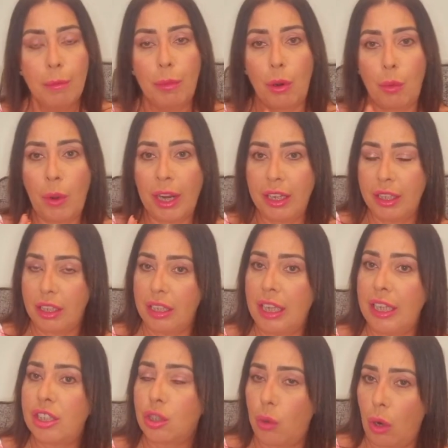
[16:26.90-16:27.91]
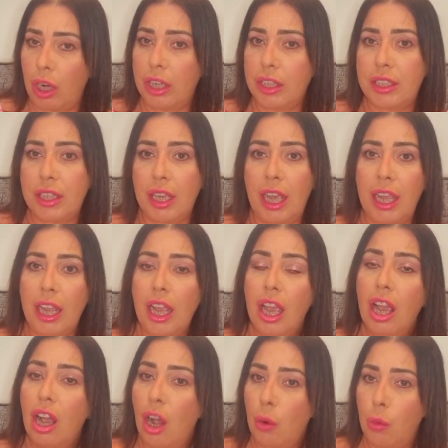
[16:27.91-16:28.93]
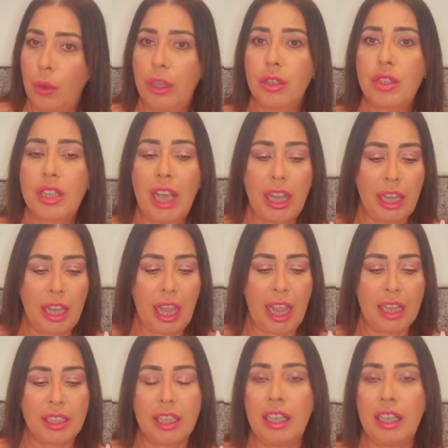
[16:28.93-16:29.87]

But when it's quality, I will say yes.